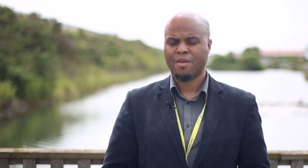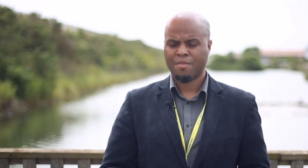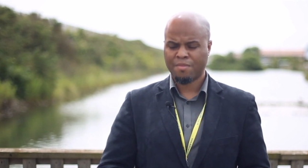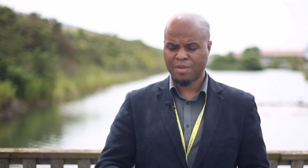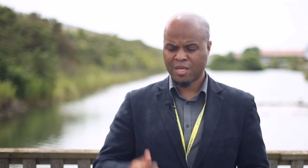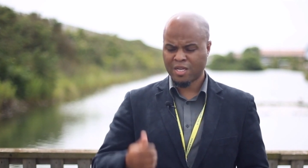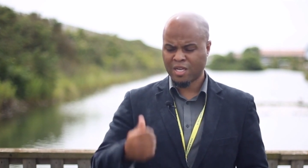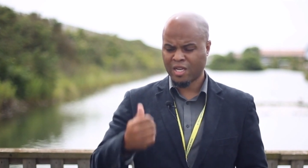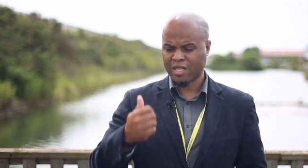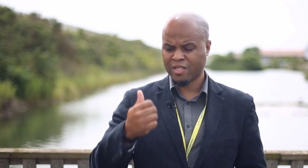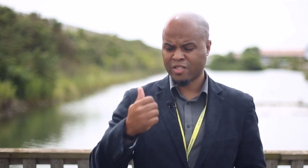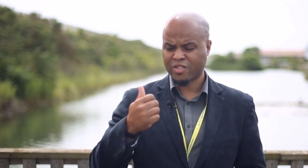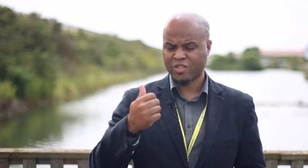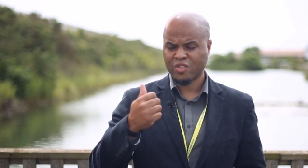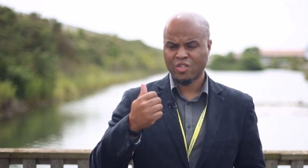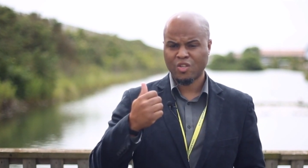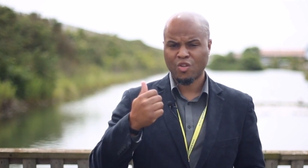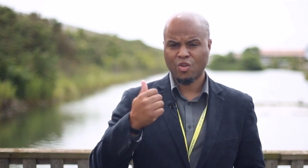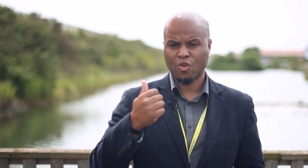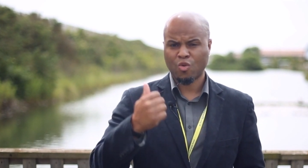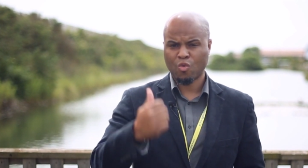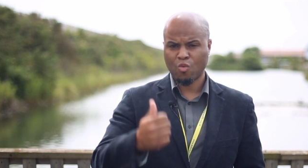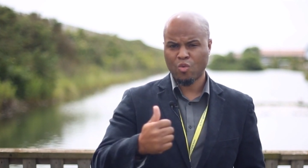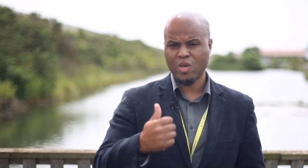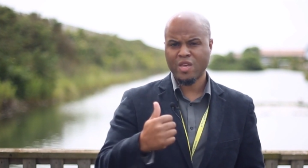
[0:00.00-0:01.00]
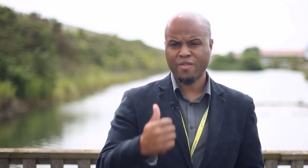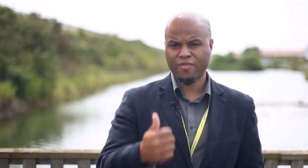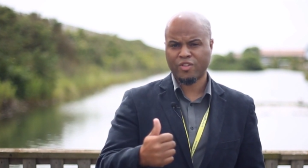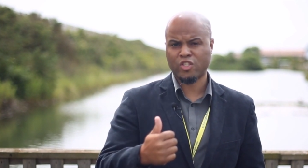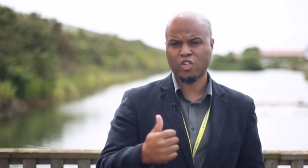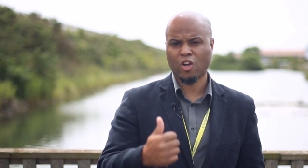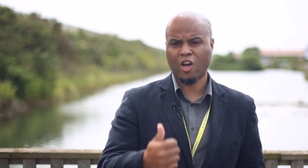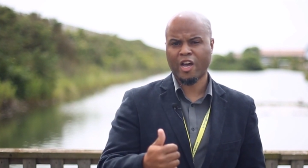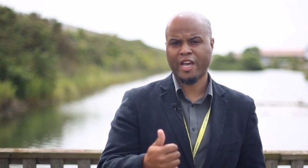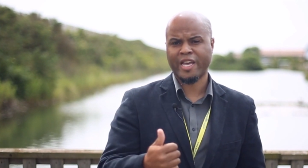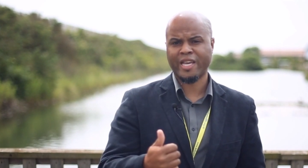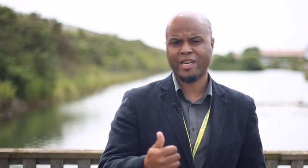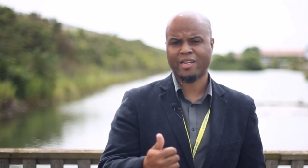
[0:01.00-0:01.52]
because we've
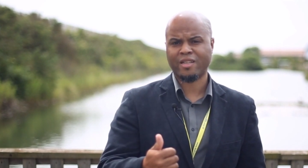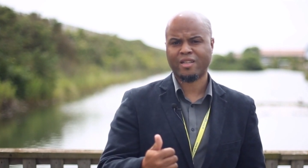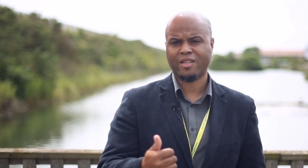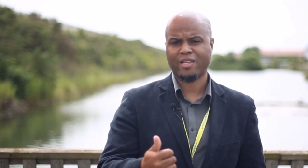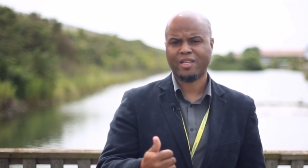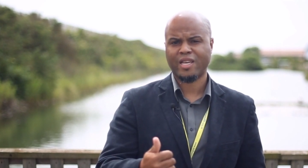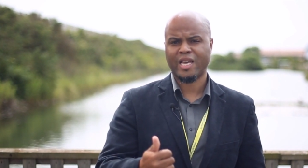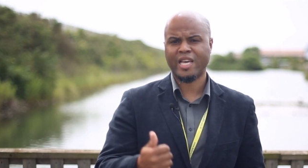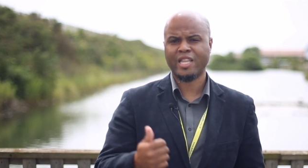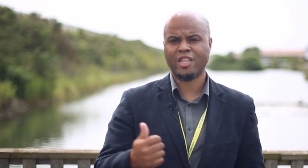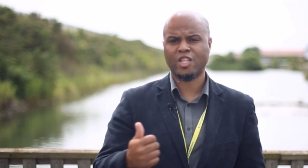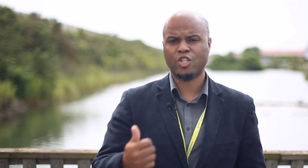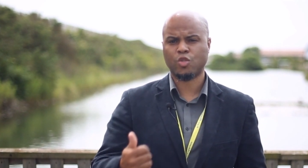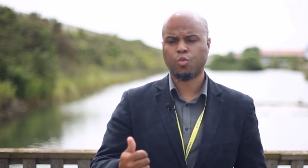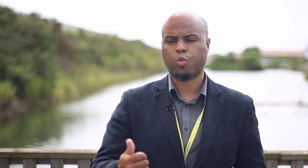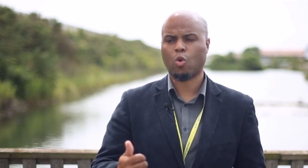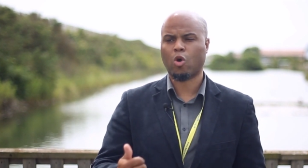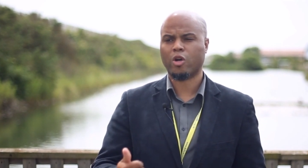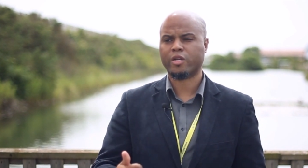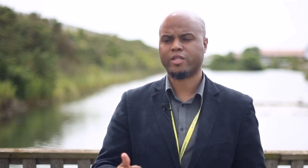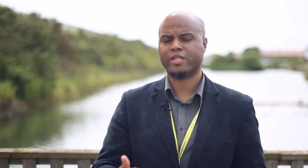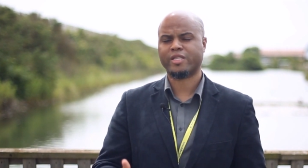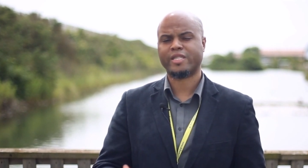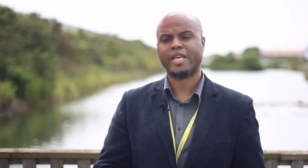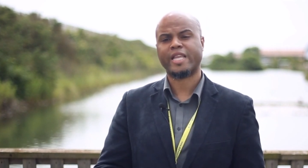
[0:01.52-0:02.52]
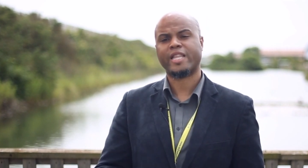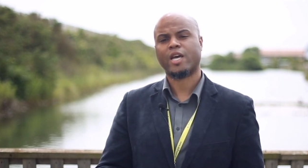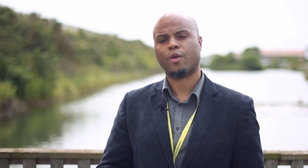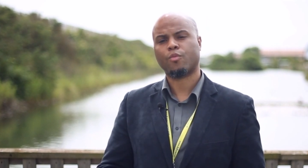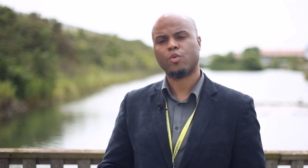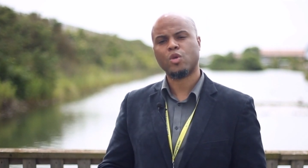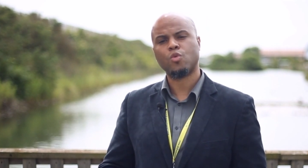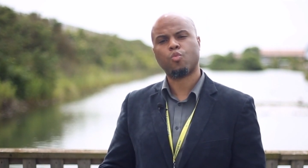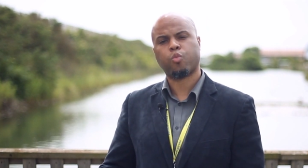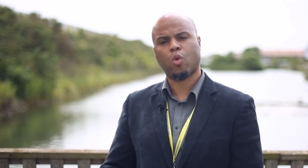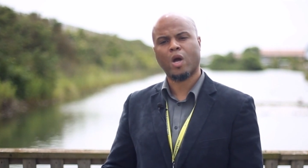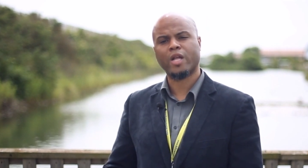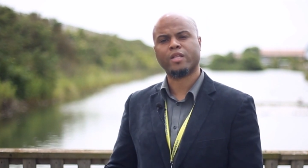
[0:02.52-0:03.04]
joined in this walk to say that
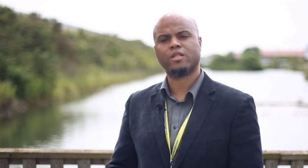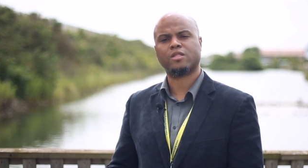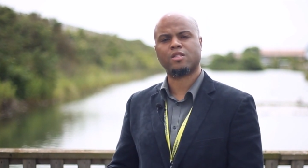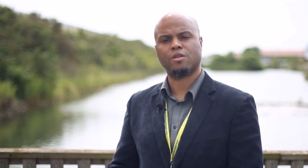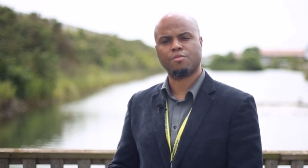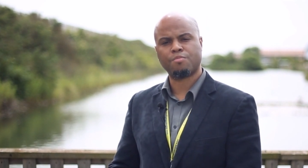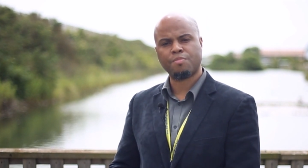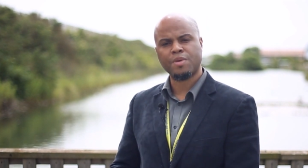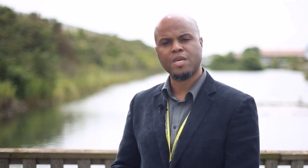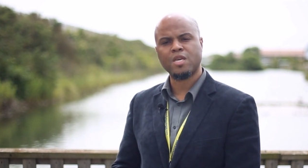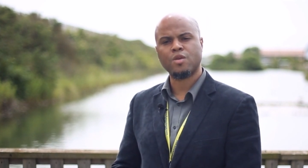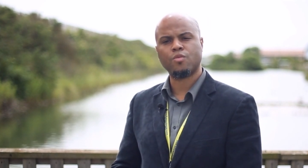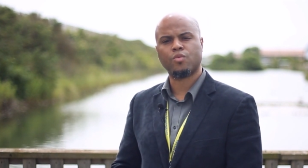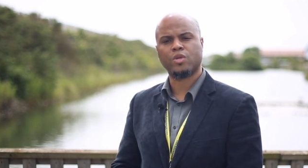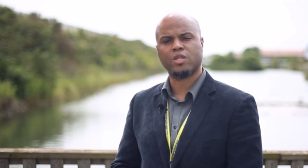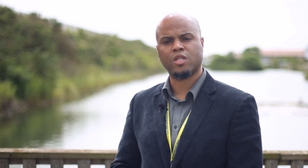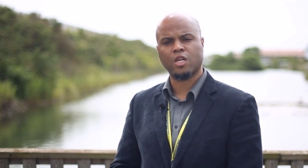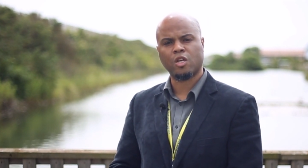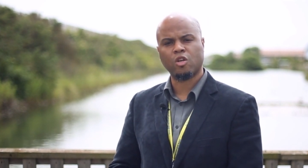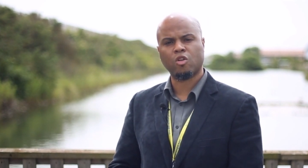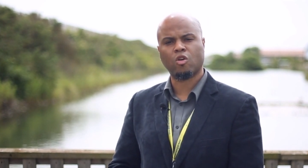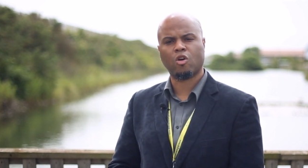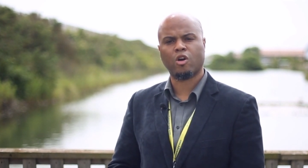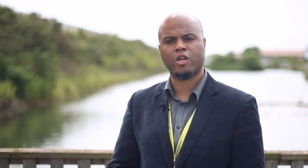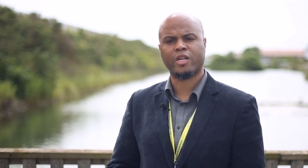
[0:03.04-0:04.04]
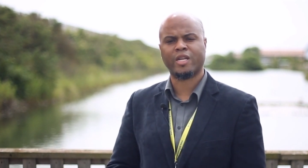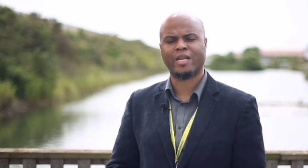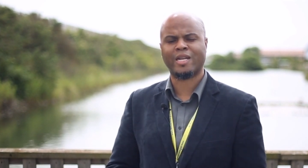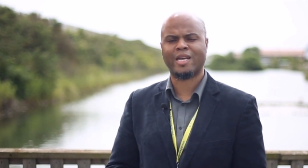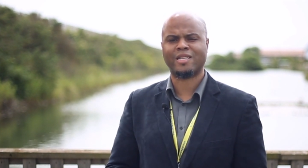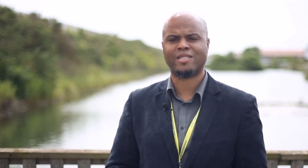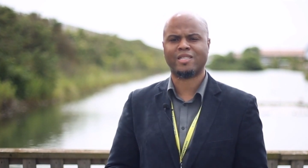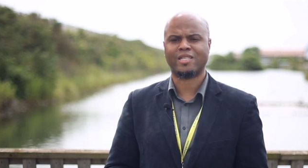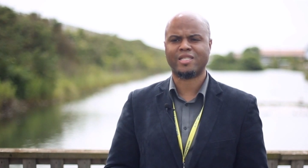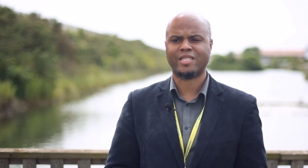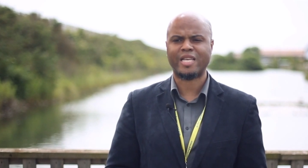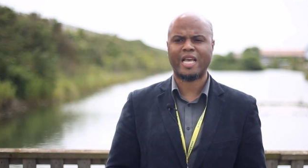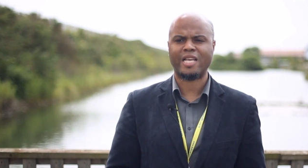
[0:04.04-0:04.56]
we want to be with the Lord. And
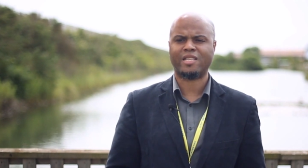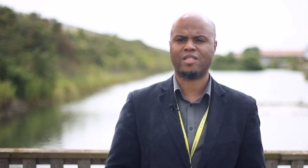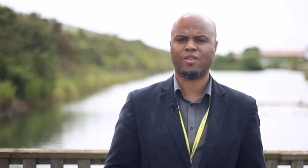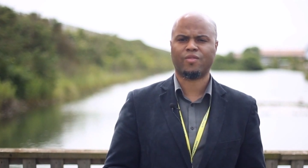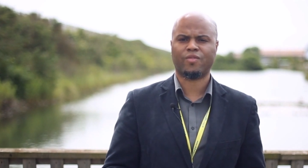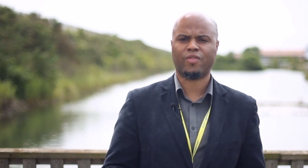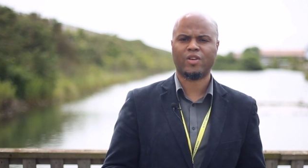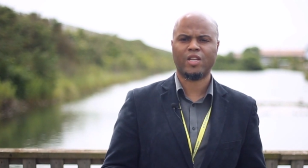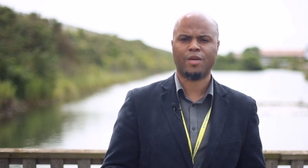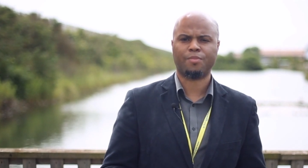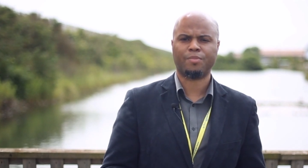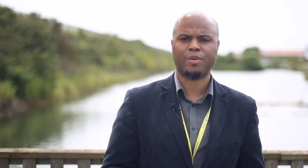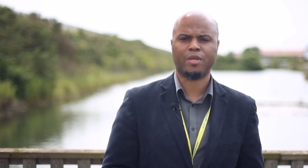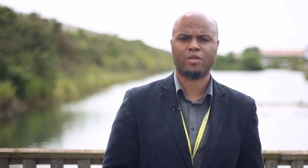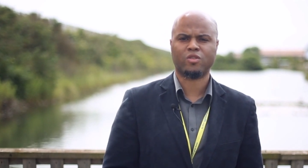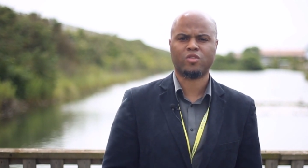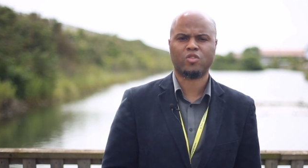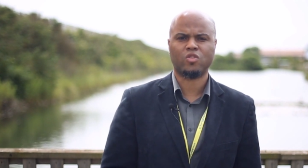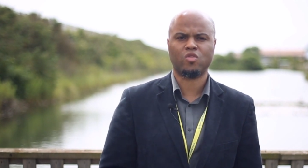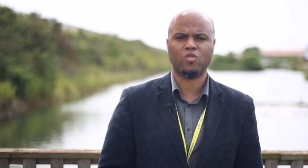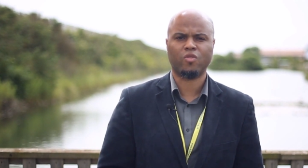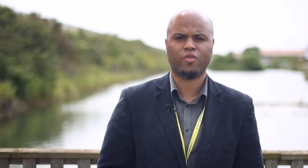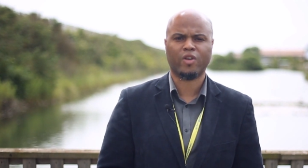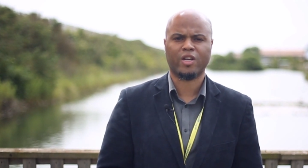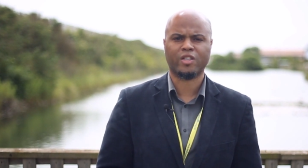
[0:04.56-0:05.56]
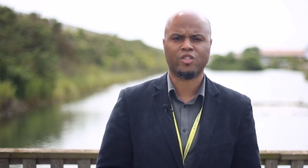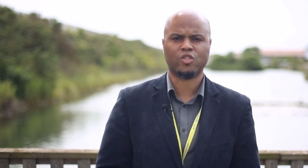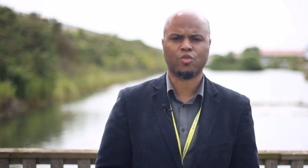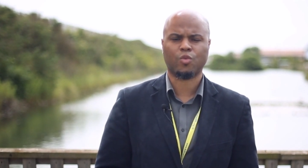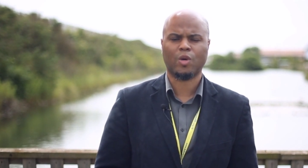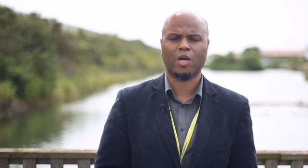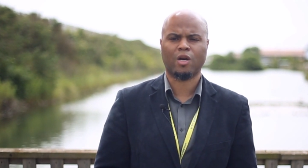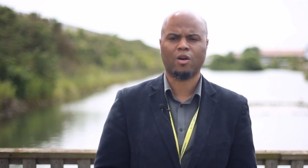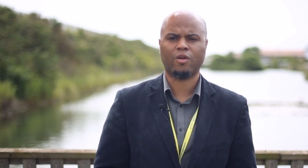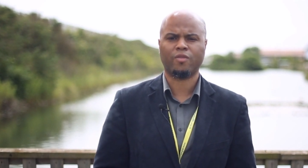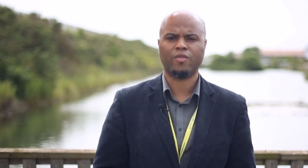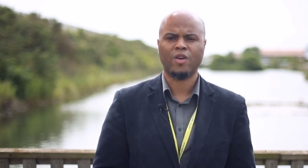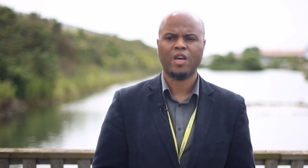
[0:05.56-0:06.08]
as it says in Philippians 2, verse
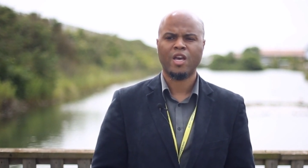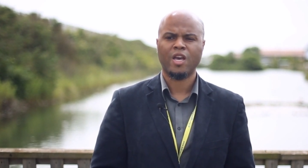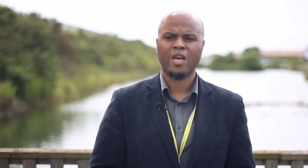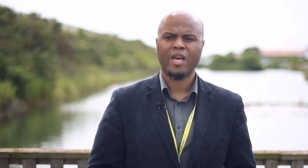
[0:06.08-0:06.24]
12,